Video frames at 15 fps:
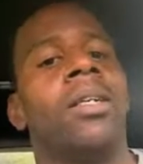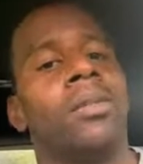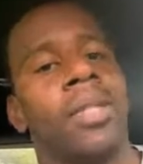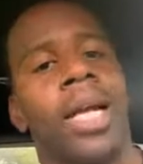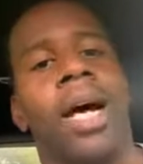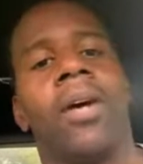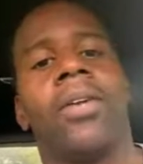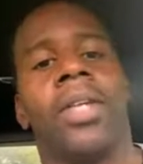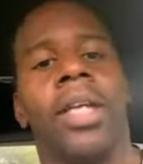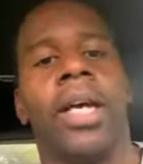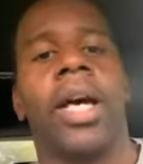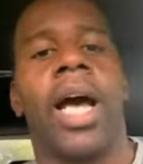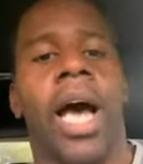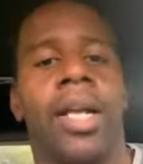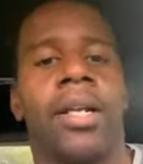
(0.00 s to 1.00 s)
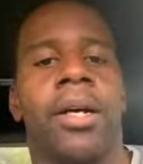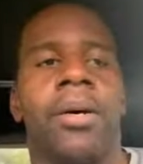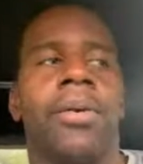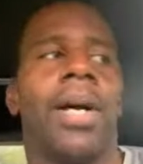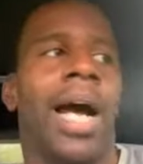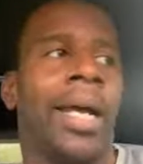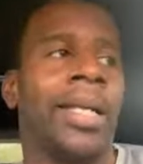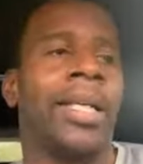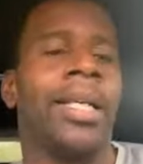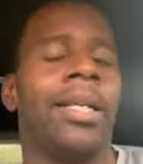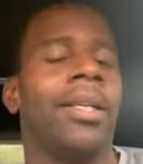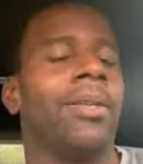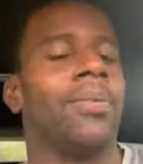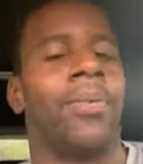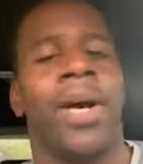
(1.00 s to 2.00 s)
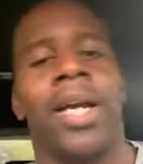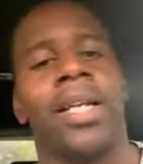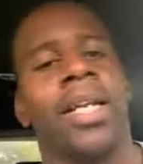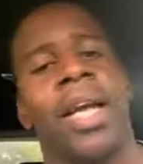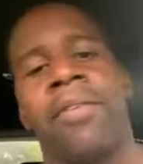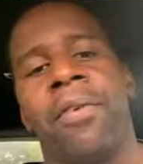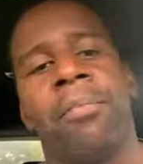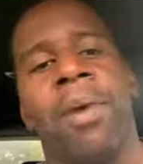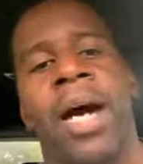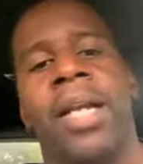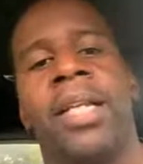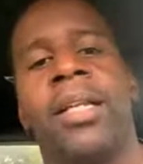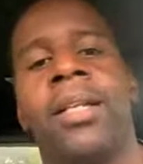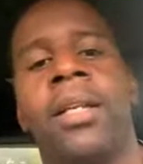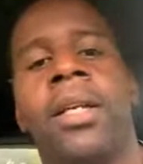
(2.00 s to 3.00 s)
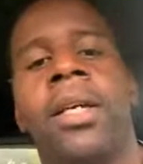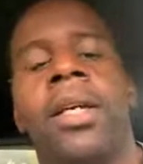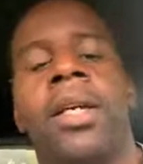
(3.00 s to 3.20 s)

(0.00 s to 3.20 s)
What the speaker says: Now, yeah, I know, I get it, right? Everybody,